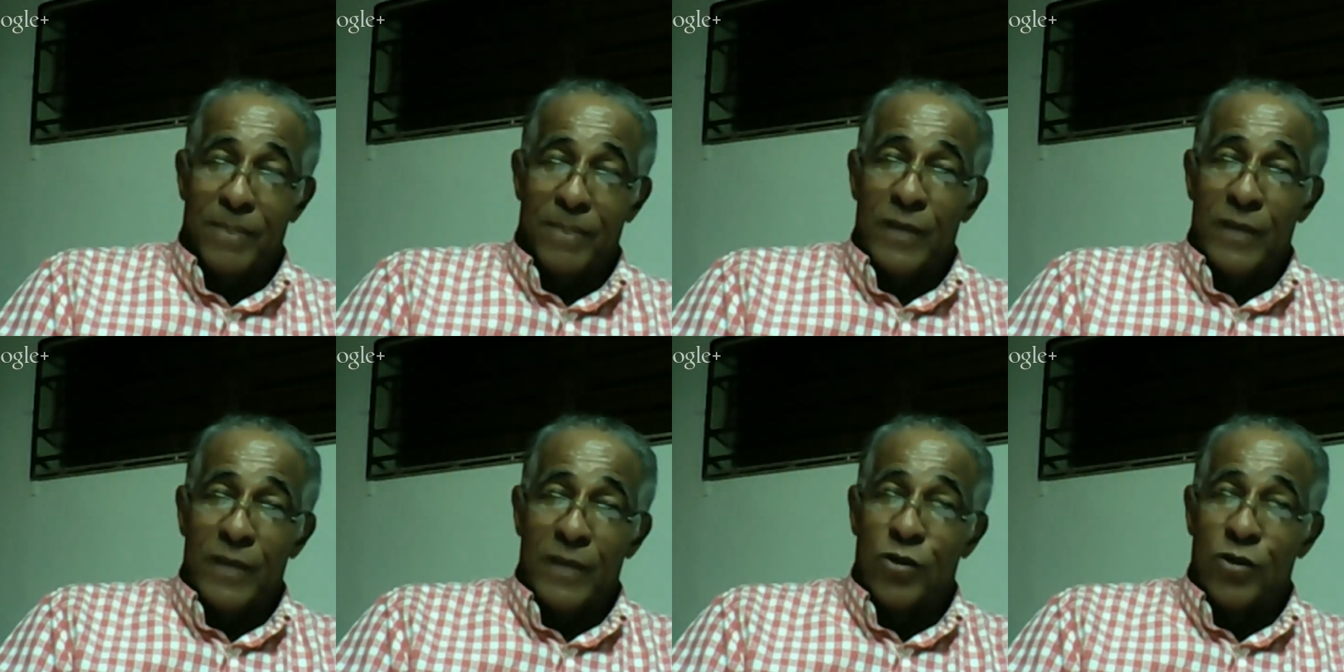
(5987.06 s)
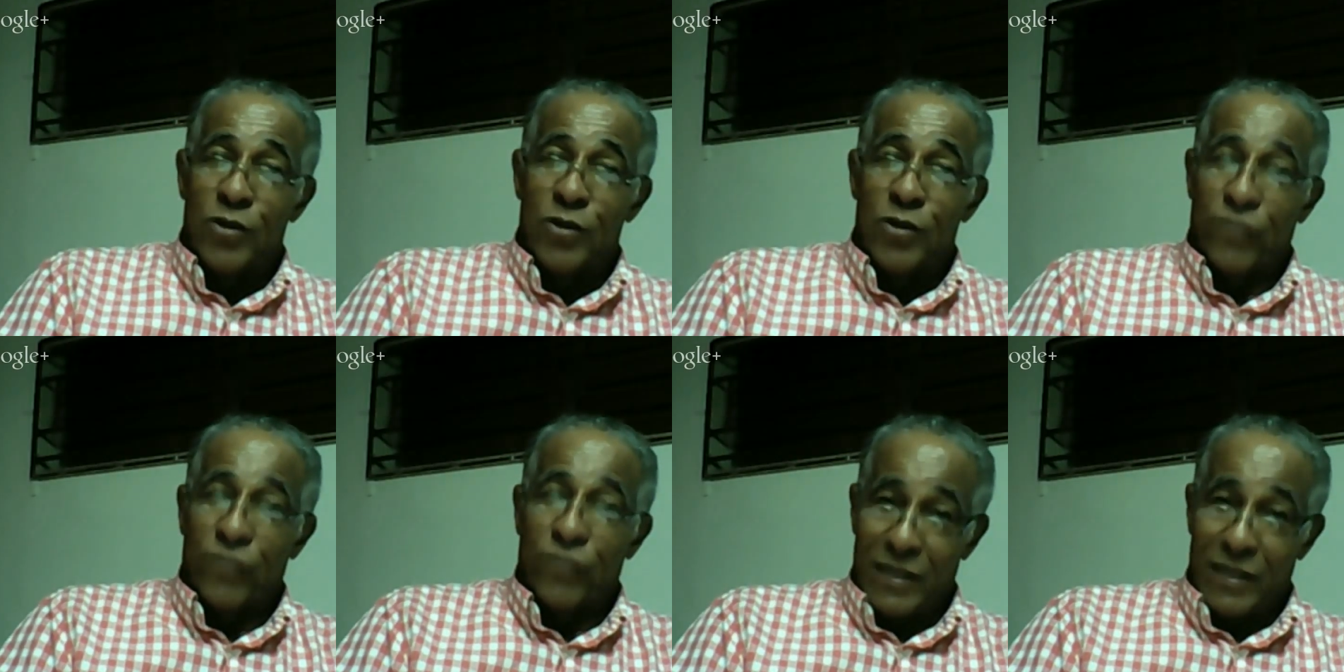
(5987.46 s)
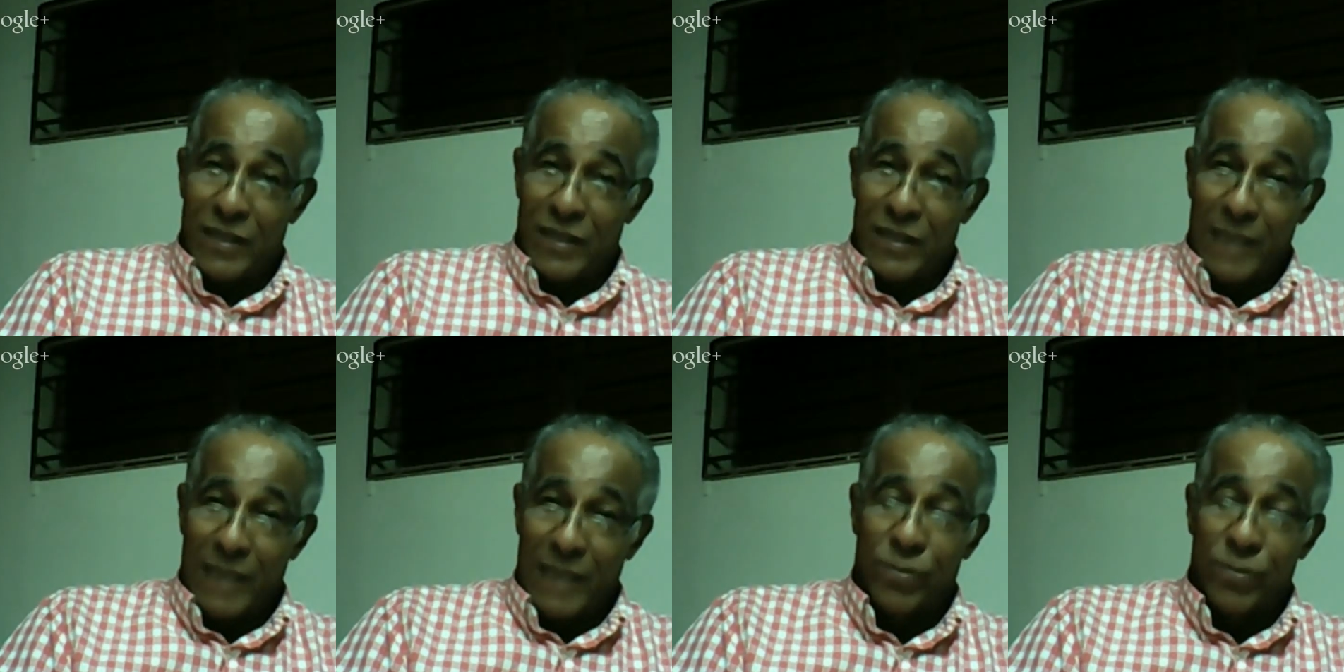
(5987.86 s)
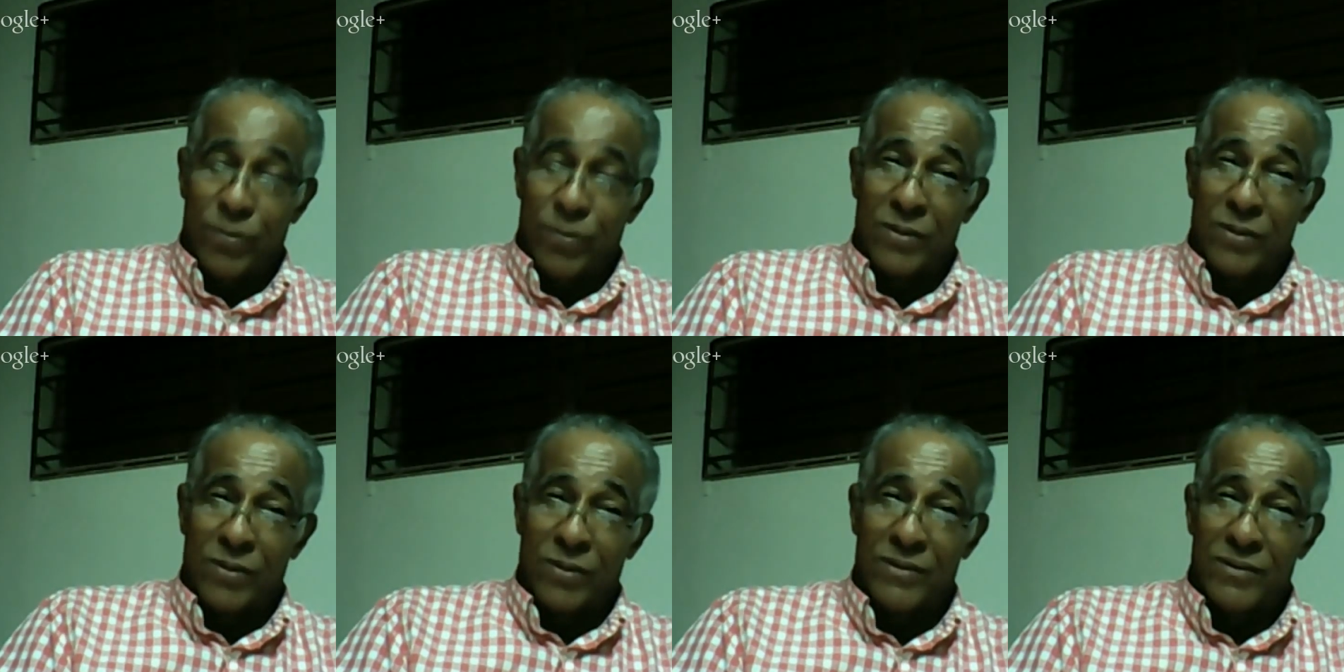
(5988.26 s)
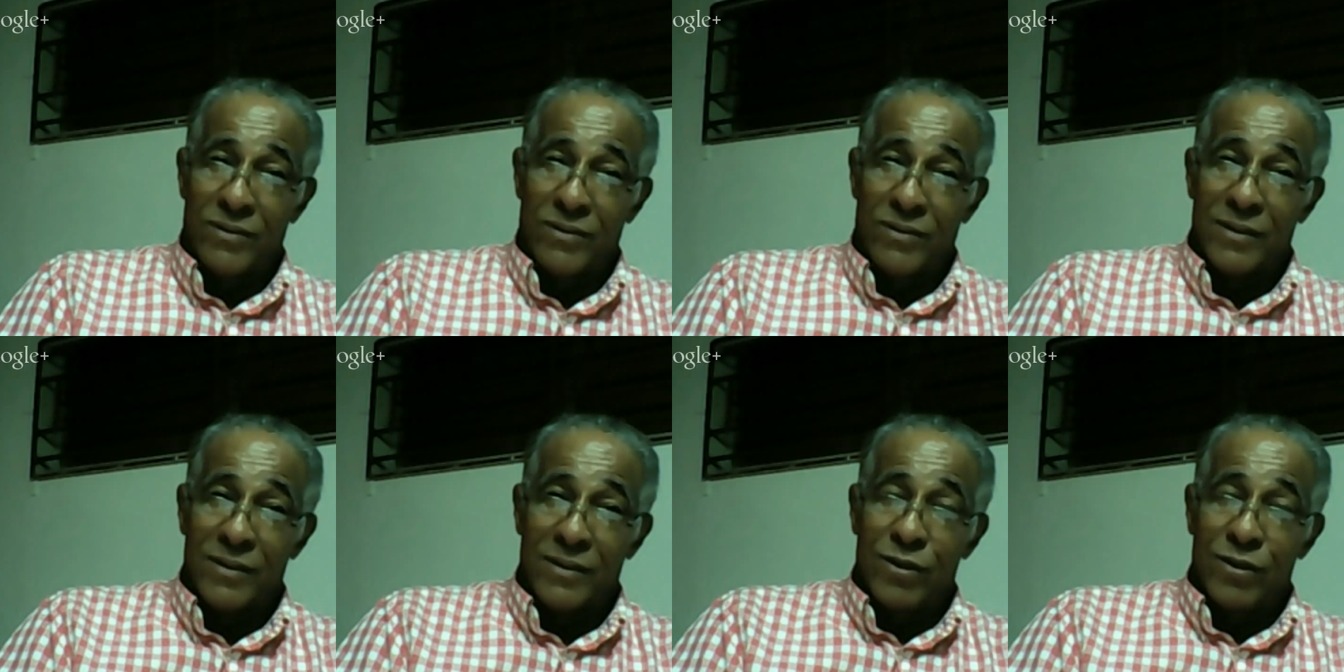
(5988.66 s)
So, for example,
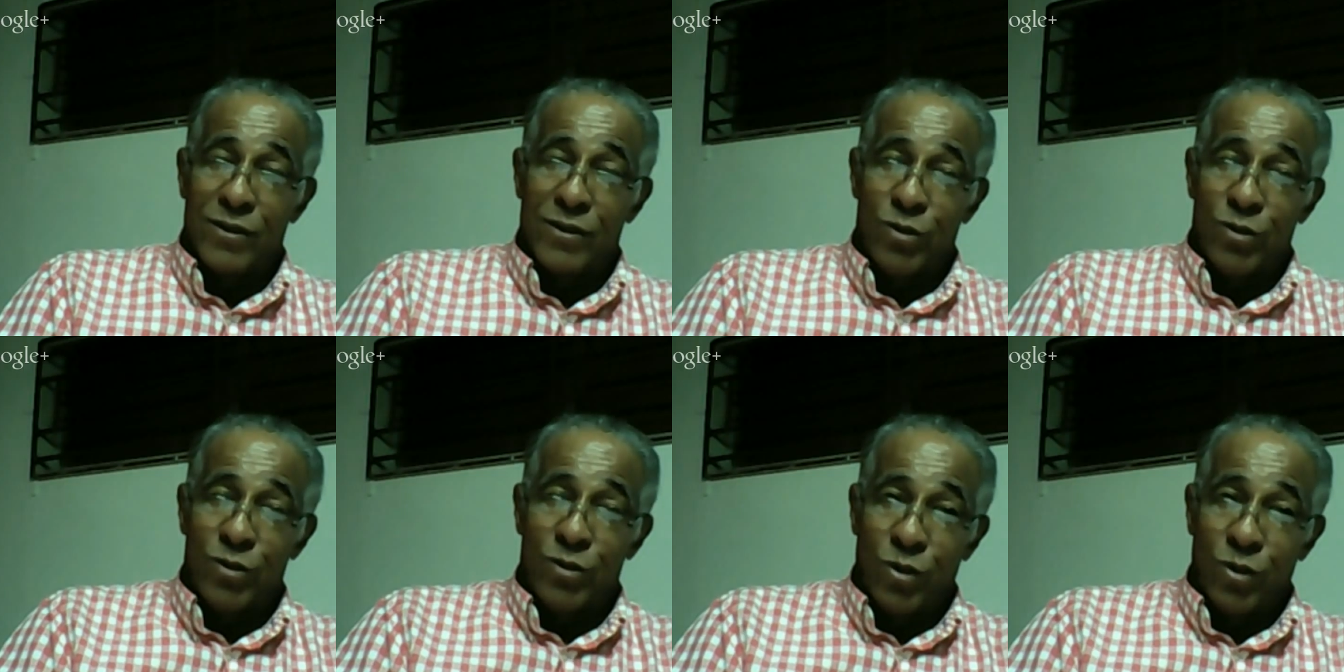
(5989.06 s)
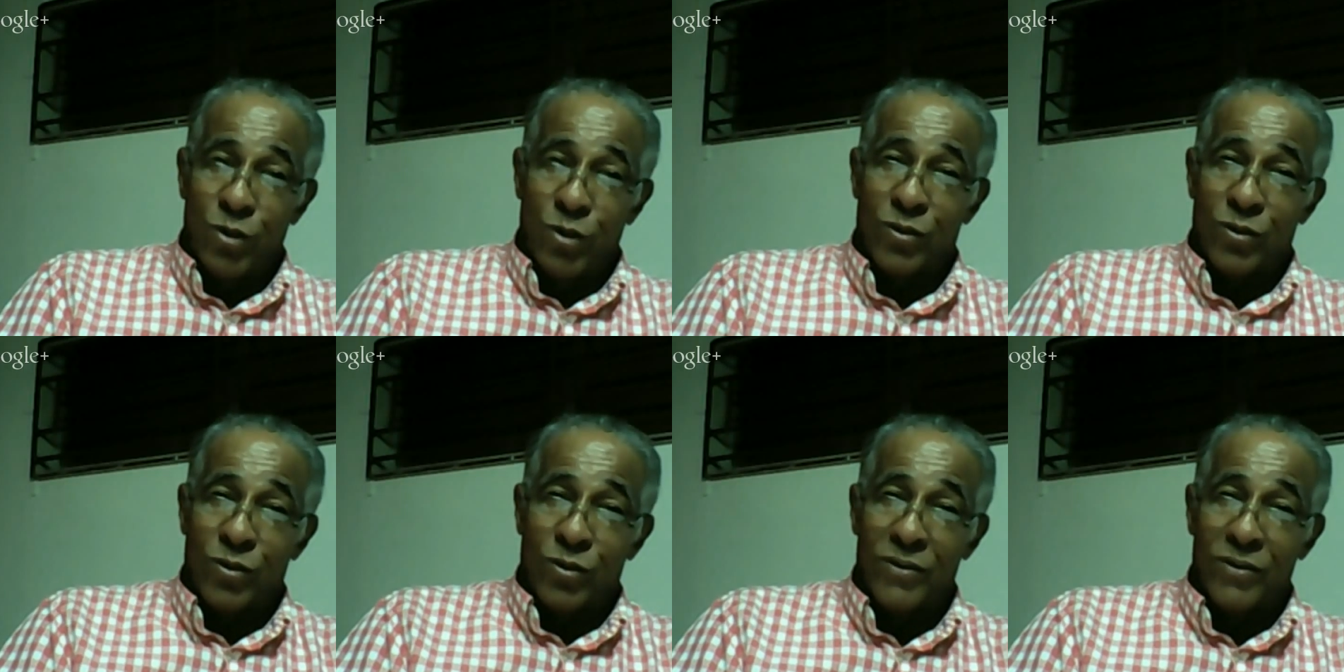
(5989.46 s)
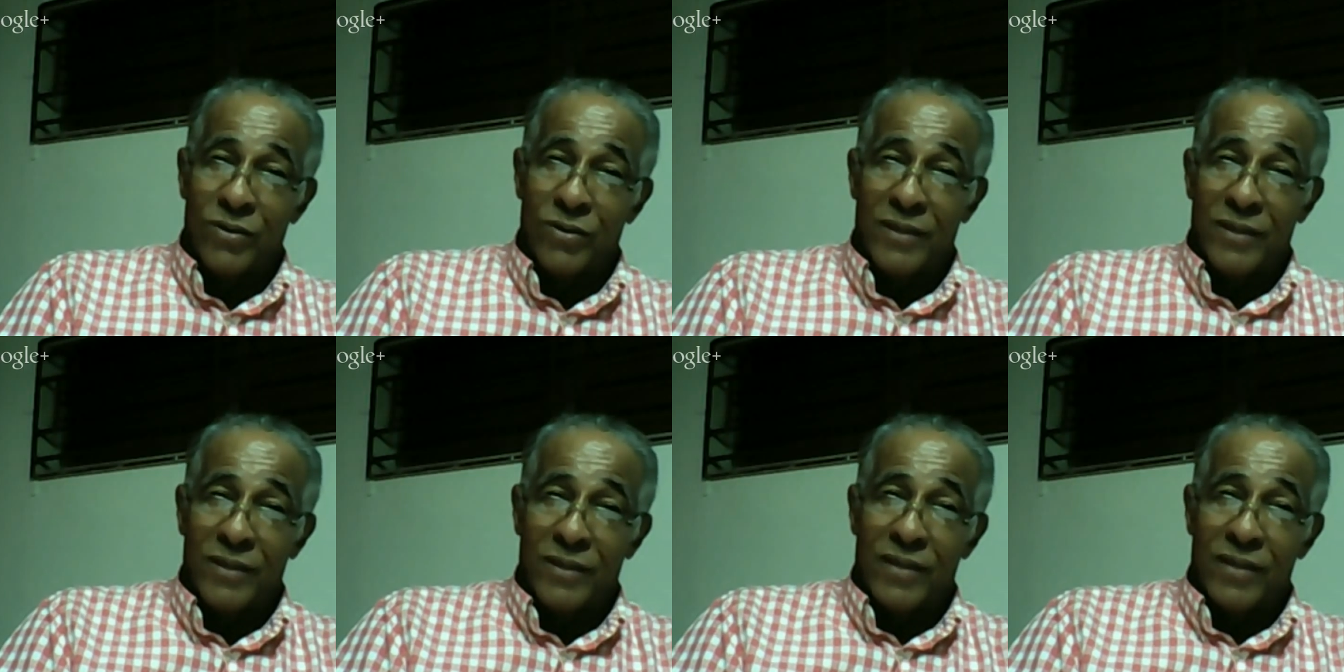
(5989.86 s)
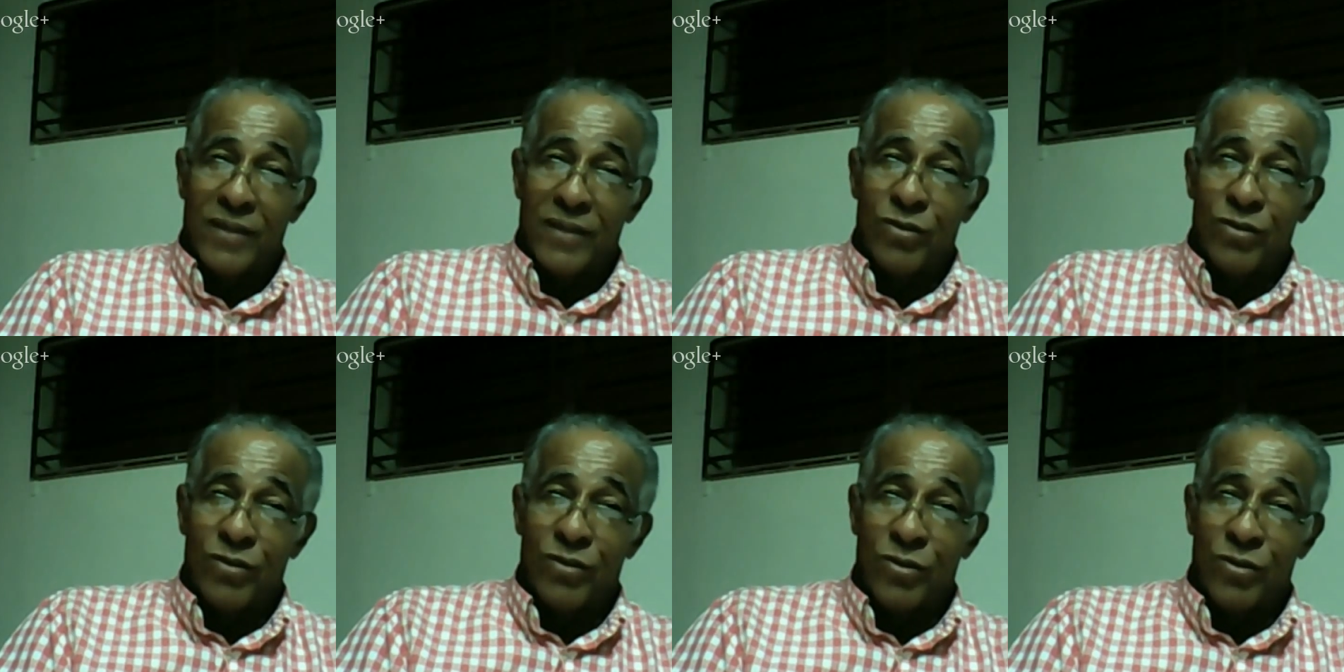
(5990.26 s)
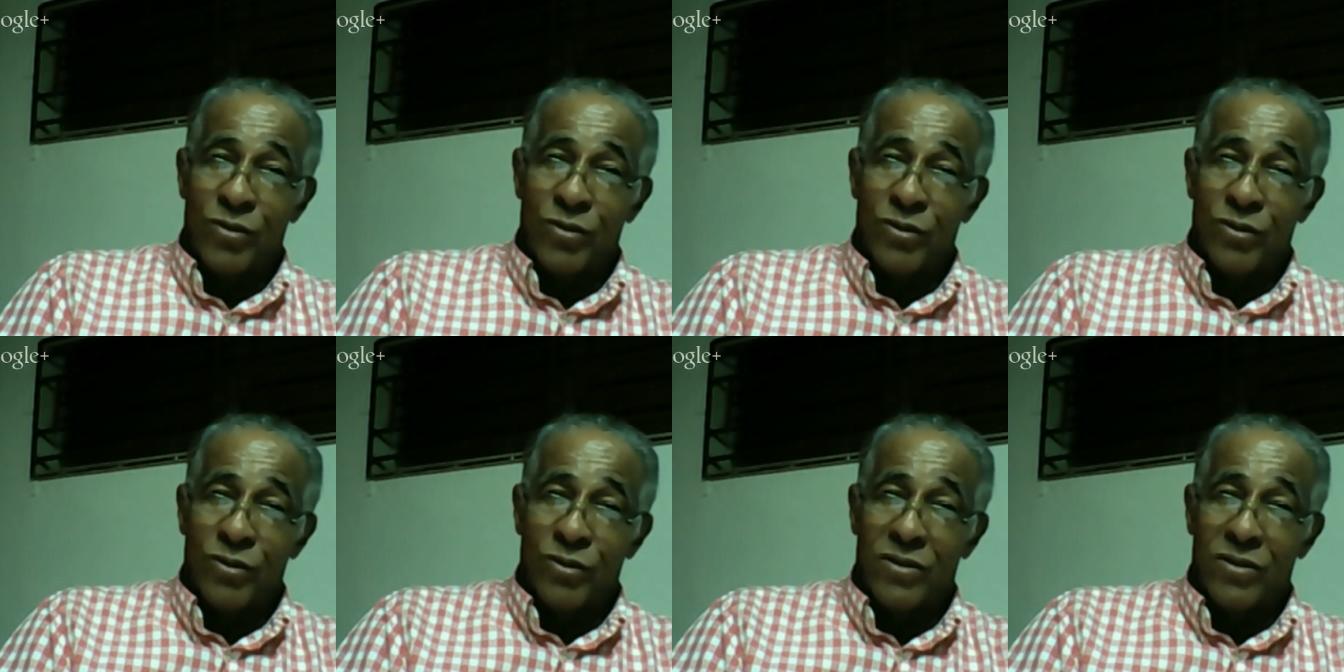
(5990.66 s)
you know that you
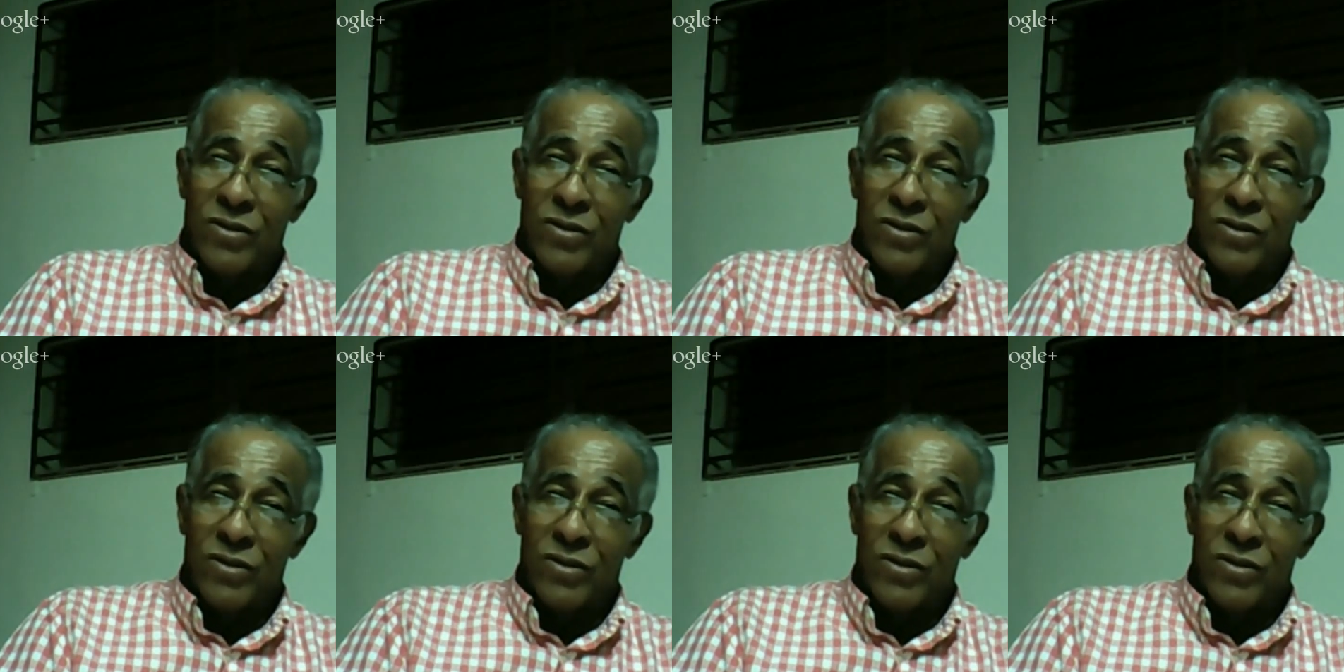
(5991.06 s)
don't